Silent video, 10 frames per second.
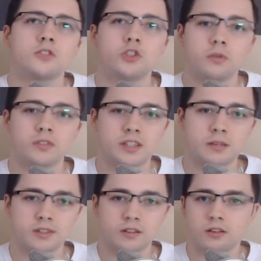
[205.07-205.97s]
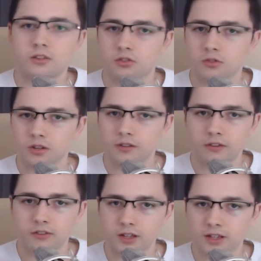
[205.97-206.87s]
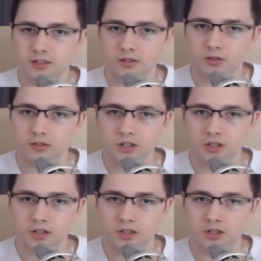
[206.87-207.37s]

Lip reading: always seems in control of everything that's going around.